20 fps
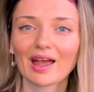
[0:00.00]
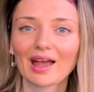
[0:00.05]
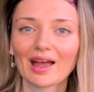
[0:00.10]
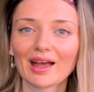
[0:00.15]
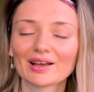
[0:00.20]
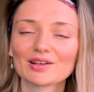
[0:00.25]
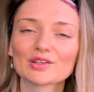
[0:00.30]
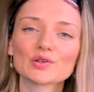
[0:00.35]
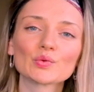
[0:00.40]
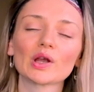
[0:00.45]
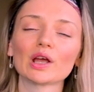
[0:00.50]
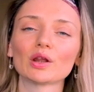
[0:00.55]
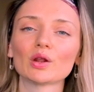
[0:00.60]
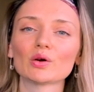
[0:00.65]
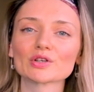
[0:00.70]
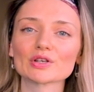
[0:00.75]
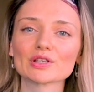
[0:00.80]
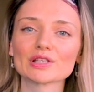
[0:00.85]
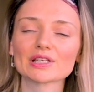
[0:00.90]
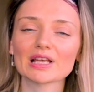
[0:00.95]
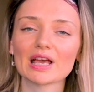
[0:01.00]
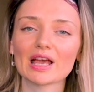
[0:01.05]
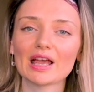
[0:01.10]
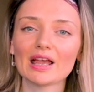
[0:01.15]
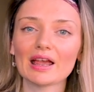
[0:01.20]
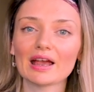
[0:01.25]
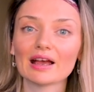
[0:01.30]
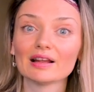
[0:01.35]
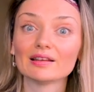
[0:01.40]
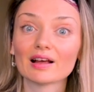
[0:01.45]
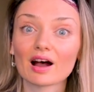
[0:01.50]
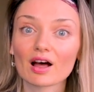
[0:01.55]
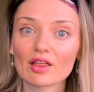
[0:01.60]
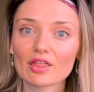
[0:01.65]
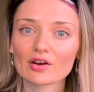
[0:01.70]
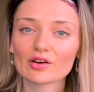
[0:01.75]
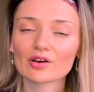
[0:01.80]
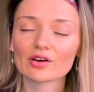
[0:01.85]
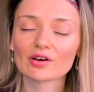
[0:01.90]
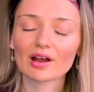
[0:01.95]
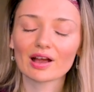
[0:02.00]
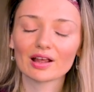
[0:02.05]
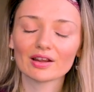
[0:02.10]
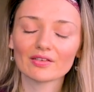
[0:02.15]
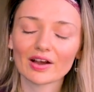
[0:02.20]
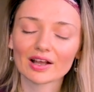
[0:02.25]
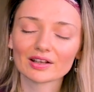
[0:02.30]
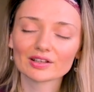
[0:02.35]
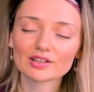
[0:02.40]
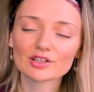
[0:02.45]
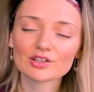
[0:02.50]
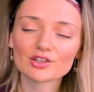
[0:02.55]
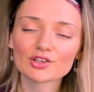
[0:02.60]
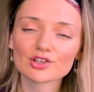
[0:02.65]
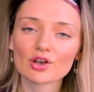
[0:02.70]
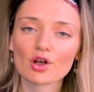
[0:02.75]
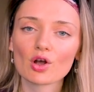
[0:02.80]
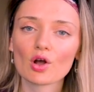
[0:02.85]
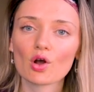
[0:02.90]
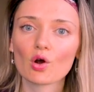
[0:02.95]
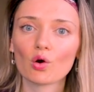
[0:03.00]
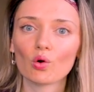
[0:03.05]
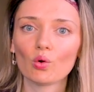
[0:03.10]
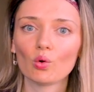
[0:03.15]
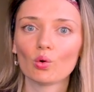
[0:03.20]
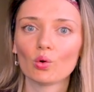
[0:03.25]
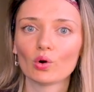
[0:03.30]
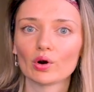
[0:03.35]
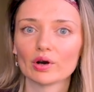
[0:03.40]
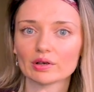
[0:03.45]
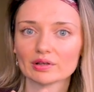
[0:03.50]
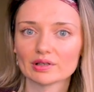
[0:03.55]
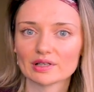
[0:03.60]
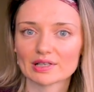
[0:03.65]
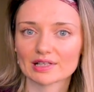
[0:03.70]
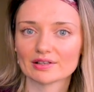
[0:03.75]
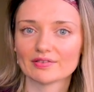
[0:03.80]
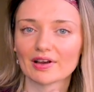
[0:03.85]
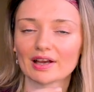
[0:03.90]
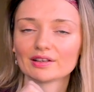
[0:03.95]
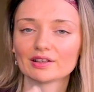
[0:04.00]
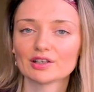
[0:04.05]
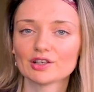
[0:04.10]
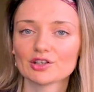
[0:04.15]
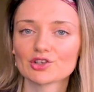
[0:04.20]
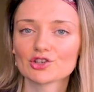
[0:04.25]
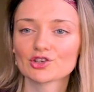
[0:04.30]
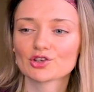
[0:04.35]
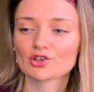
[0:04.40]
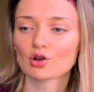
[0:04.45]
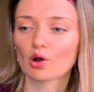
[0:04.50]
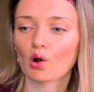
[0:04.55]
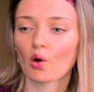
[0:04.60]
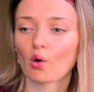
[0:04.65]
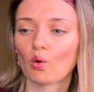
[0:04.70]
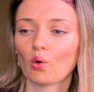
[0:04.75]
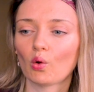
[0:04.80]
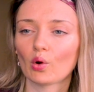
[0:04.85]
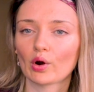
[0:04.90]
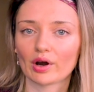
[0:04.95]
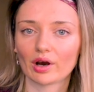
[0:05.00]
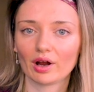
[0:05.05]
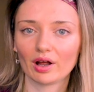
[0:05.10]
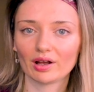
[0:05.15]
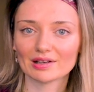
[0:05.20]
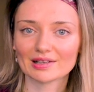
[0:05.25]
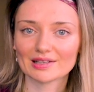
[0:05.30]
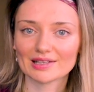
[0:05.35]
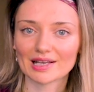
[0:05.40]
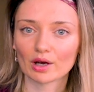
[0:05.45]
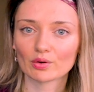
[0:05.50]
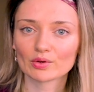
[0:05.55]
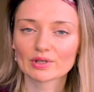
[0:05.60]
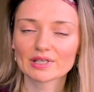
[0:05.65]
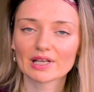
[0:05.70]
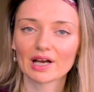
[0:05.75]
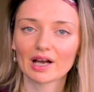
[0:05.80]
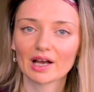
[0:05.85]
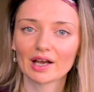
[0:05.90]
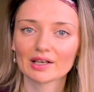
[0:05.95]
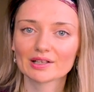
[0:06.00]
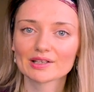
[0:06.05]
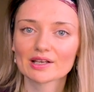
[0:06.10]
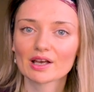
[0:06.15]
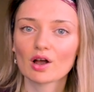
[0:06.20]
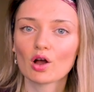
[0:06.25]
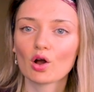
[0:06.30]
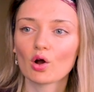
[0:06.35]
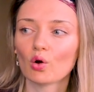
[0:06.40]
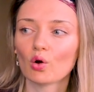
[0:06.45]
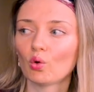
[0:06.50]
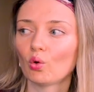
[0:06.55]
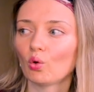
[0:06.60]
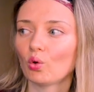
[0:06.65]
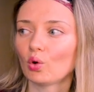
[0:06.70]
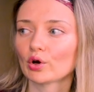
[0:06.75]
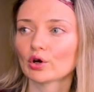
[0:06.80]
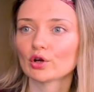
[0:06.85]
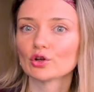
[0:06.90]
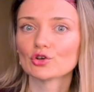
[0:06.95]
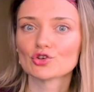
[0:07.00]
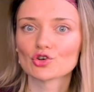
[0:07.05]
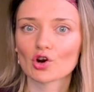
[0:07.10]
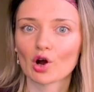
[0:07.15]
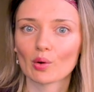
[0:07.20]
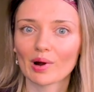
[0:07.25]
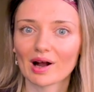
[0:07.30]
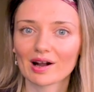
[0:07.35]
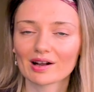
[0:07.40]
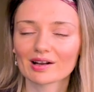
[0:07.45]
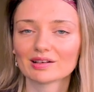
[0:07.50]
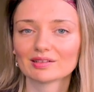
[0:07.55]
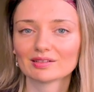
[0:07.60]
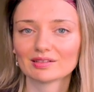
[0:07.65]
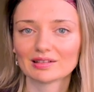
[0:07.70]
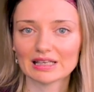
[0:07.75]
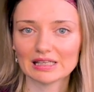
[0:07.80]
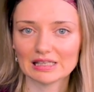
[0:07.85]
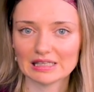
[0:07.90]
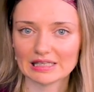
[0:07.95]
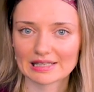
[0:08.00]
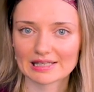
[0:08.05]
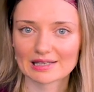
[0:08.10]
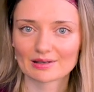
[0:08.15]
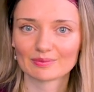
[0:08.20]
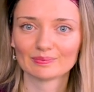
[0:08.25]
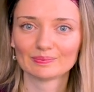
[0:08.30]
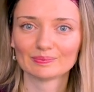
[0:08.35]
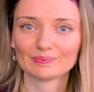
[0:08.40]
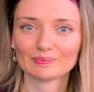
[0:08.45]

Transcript: And we can also say another advantage or disadvantage or downside or drawback is.